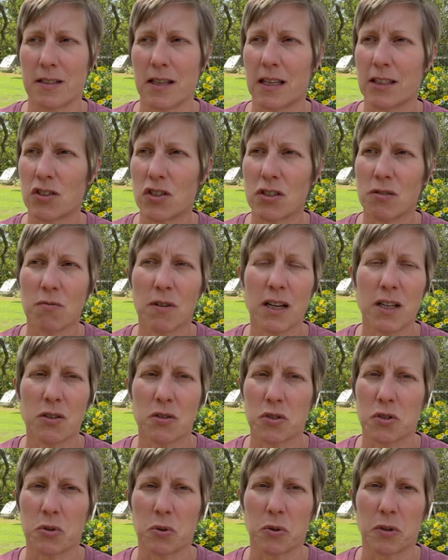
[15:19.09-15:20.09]
Like, just write your
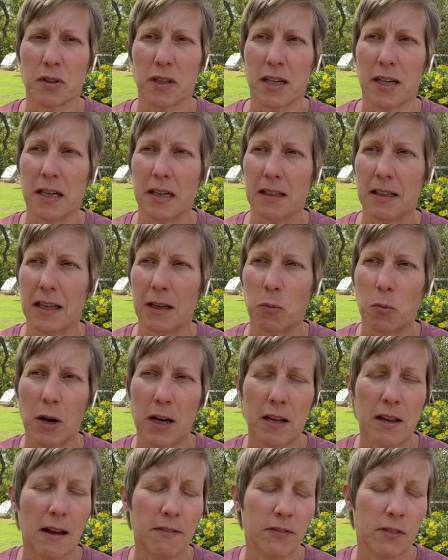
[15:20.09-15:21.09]
story. Like, why
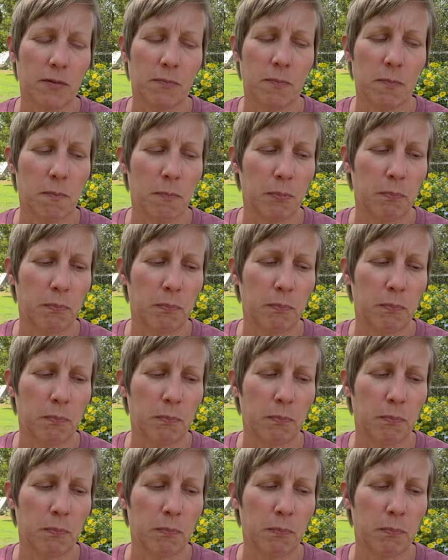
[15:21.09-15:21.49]
do you have to,